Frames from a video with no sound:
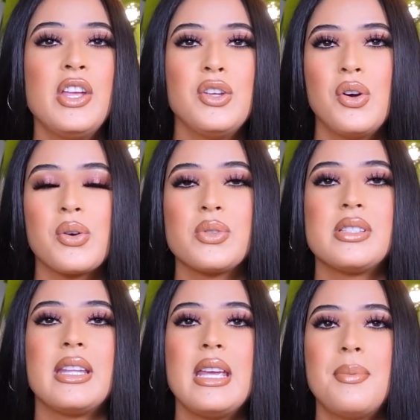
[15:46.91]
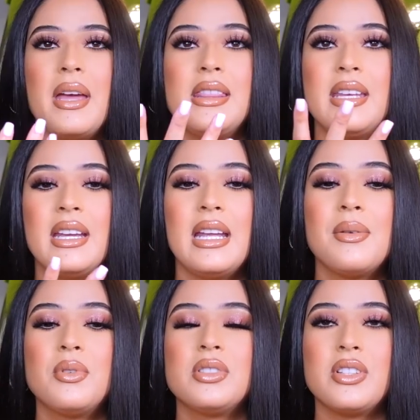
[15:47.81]
you go to sleep and then
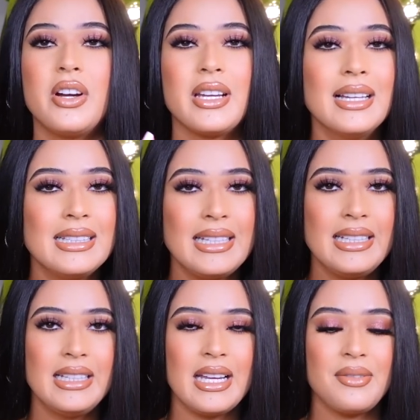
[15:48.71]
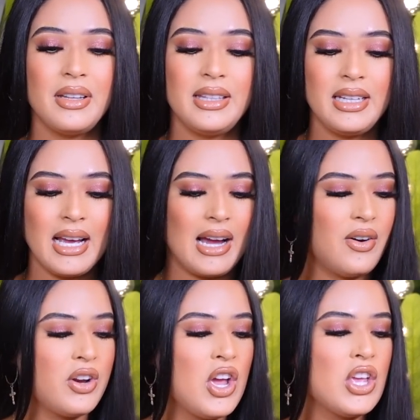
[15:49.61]
it will start cleaning everything
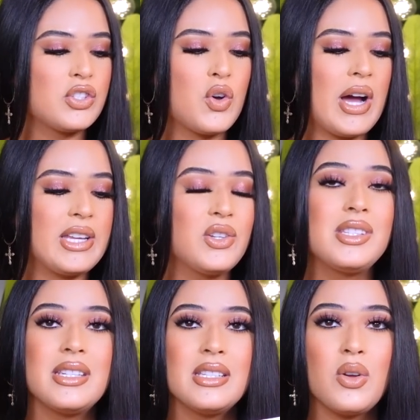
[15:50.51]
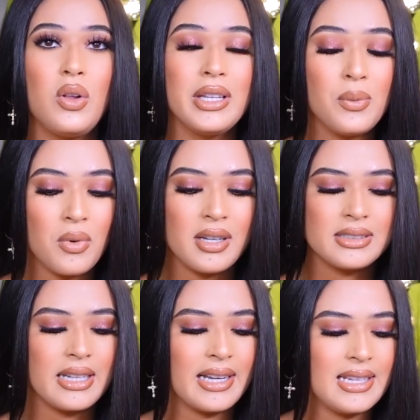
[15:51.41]
out so i use this only
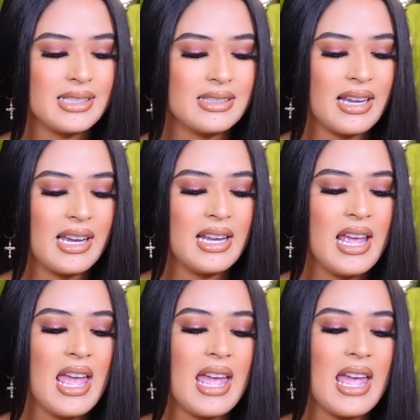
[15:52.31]
once like i said